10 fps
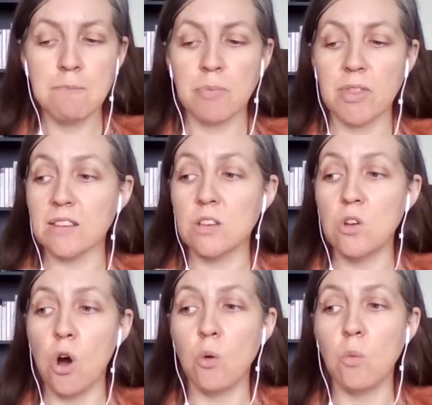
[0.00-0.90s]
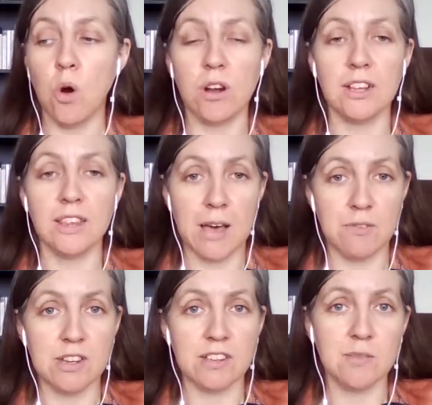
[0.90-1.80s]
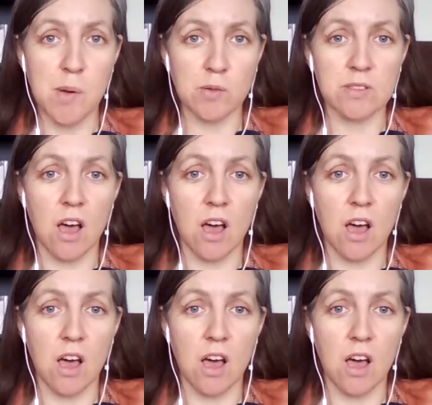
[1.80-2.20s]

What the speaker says: that's not what lavender smells